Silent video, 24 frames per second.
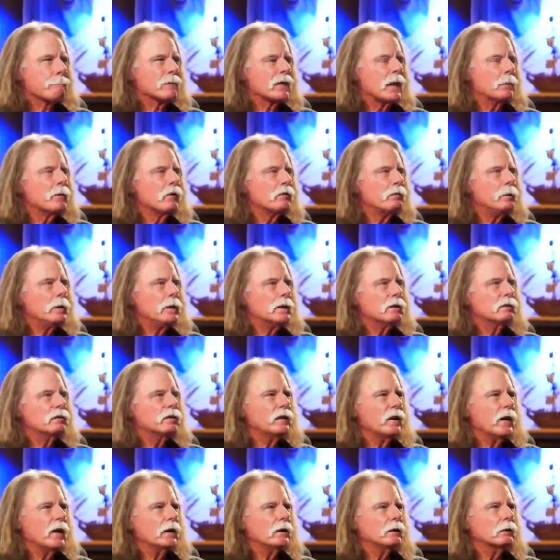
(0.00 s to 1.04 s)
I'm a big
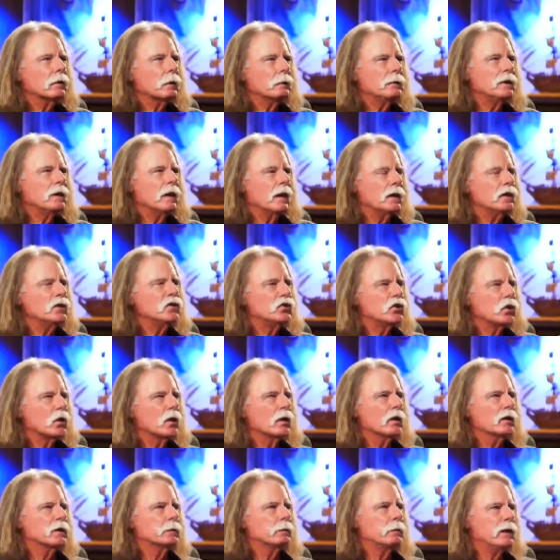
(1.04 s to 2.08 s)
fan. I mean, that
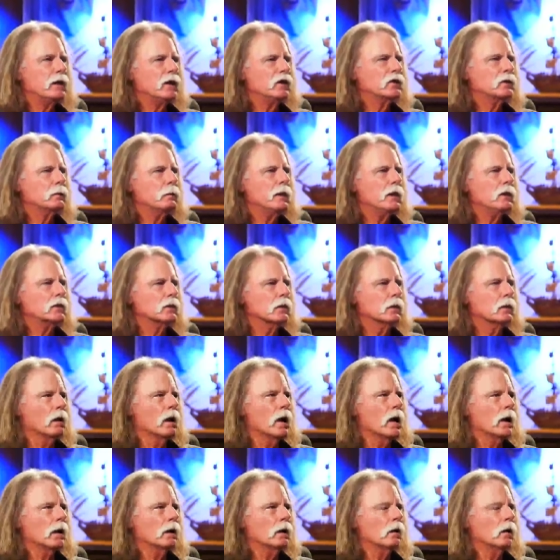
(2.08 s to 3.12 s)
endurance piece means a
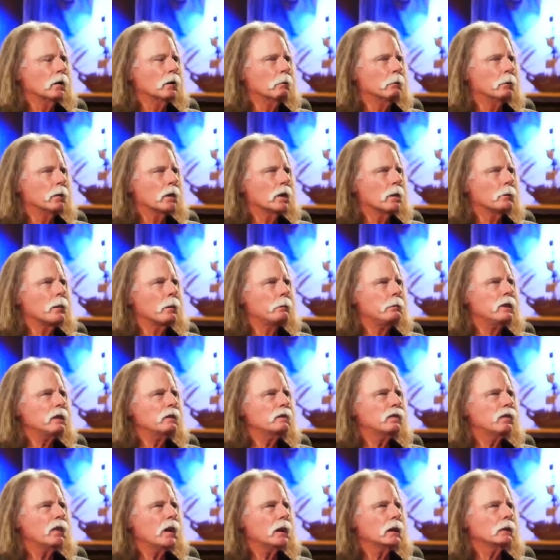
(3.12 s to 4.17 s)
lot. But I'm a big
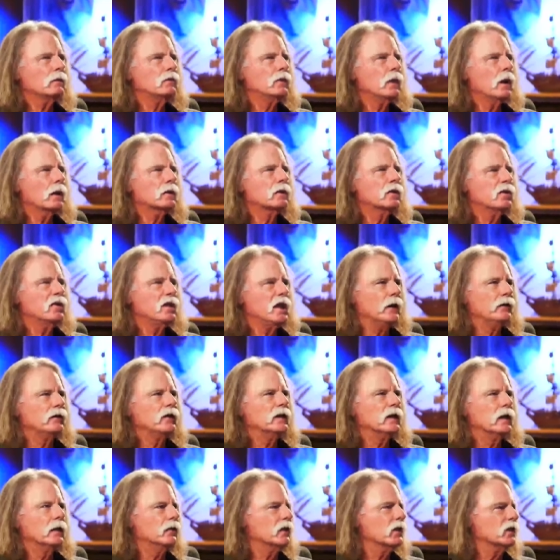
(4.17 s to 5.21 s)
fan of Dr. David
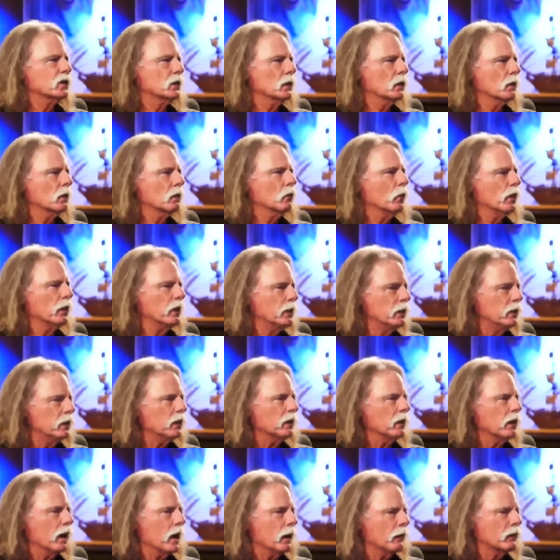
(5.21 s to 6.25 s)
Livingstone and what he did
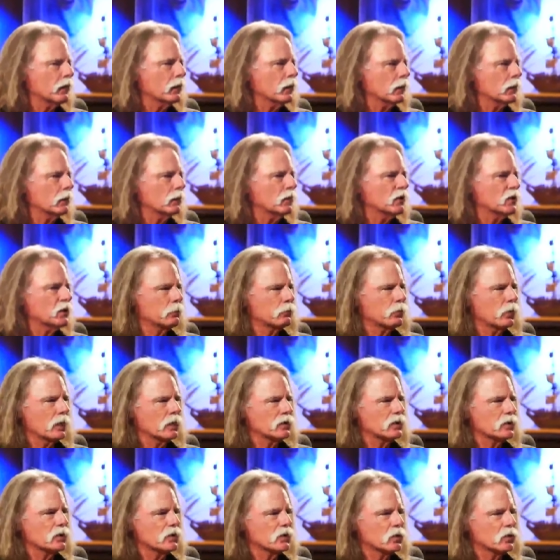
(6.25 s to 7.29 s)
in Africa to
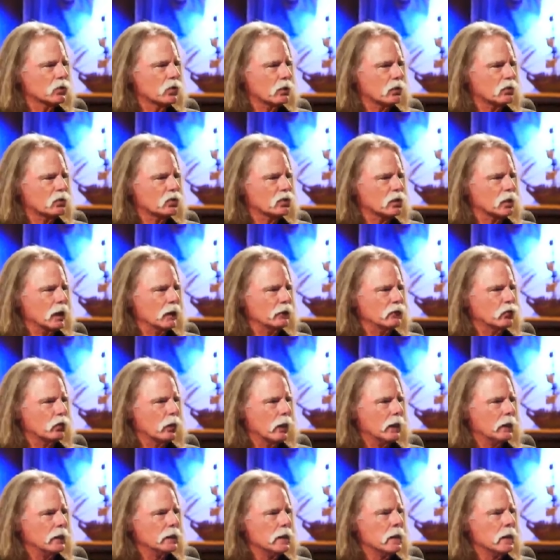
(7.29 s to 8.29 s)
suppress the slave trade.